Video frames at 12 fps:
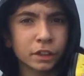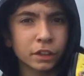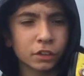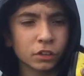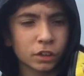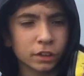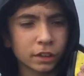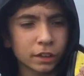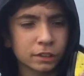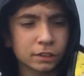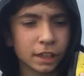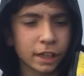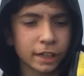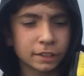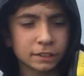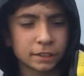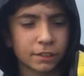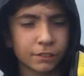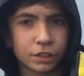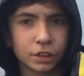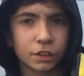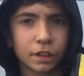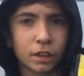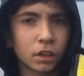and then you look at the sides and
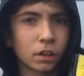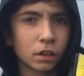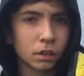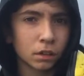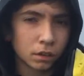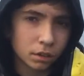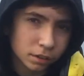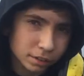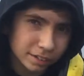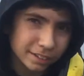everything, you're like, oh.